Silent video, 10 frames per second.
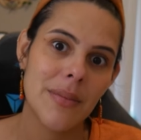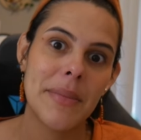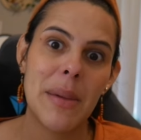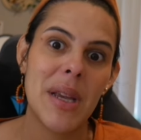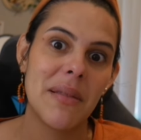
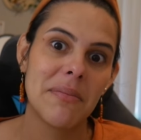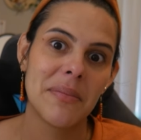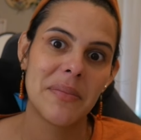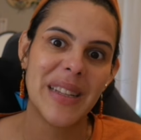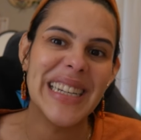Maybe.
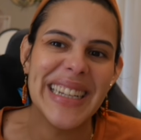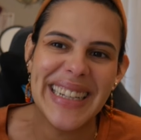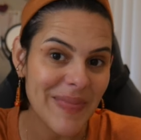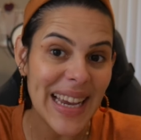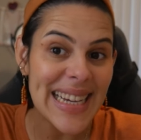
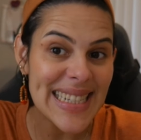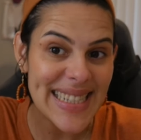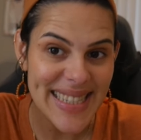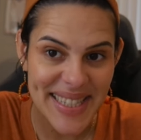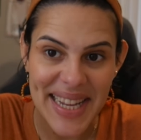
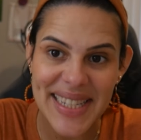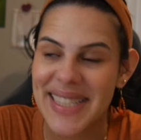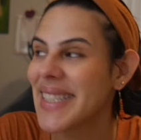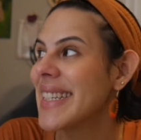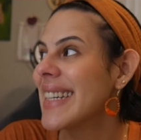And
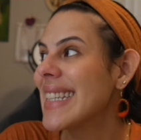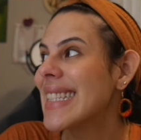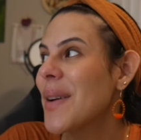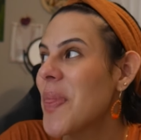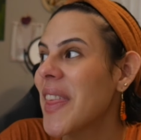lastly,
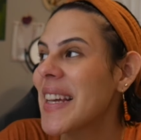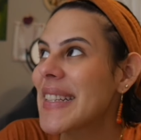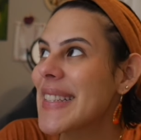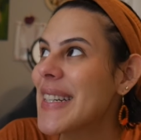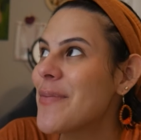some things
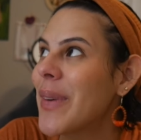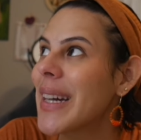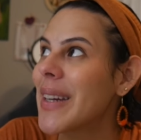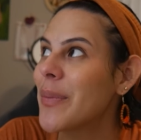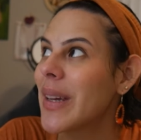that
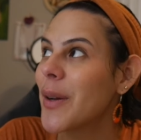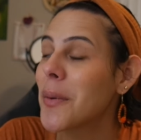might be